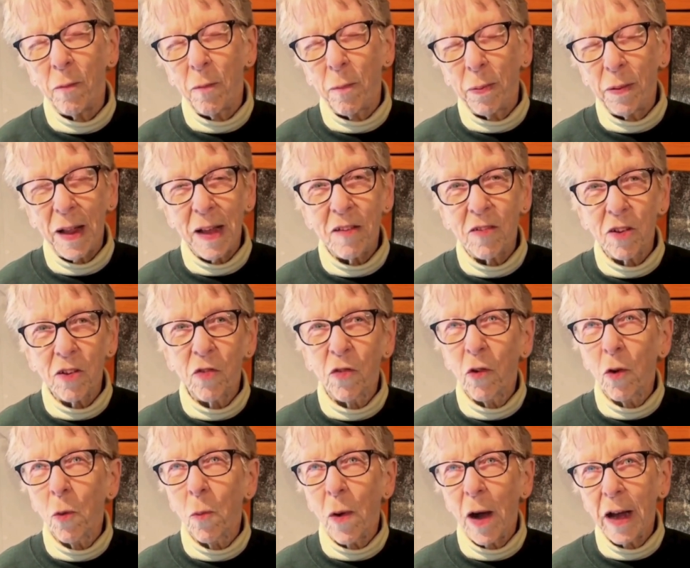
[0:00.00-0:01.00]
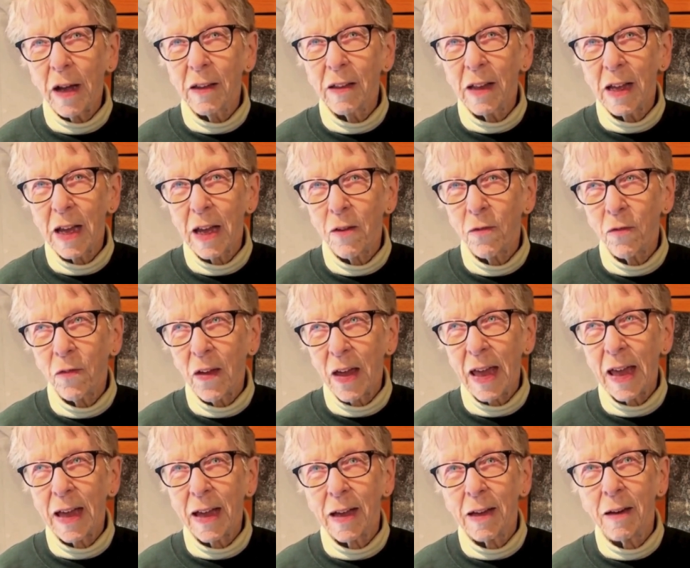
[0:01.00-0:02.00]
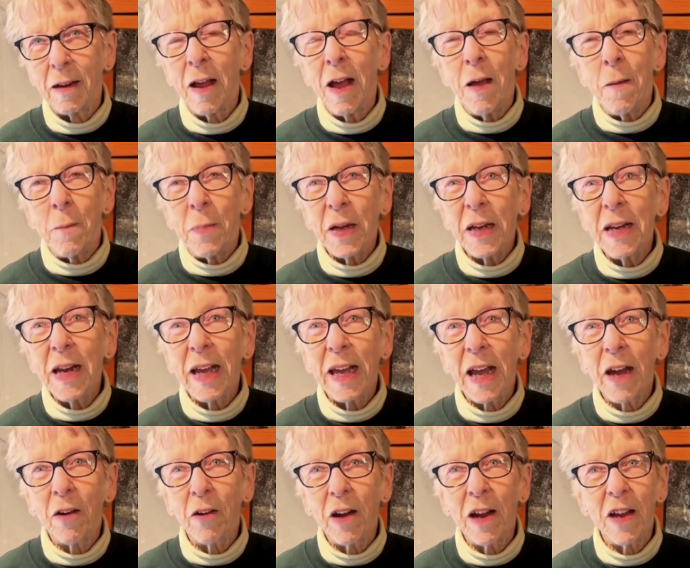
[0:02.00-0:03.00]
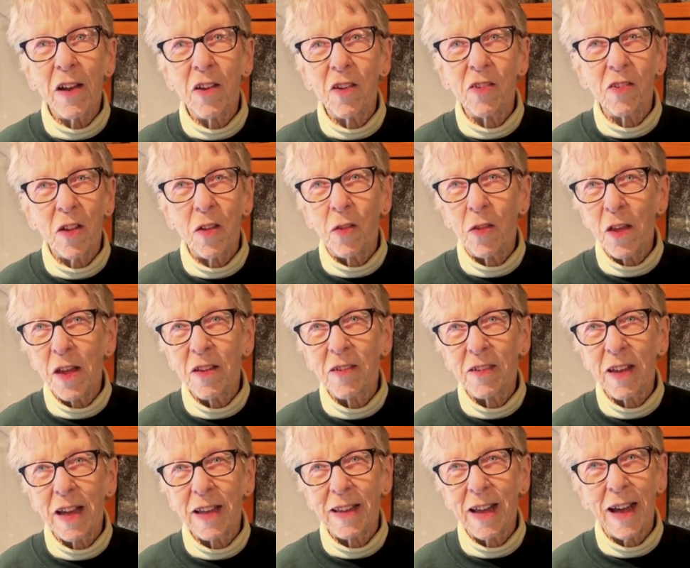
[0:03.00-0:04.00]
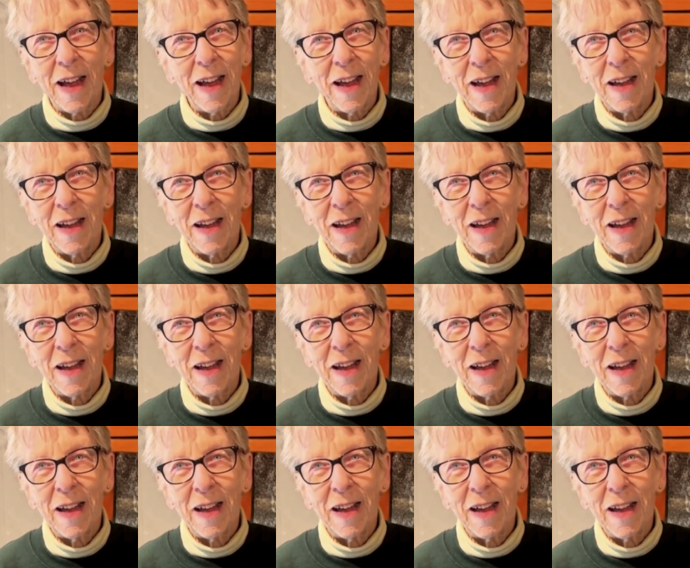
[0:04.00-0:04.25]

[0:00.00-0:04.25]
places for wildlife and picnic areas and things like that.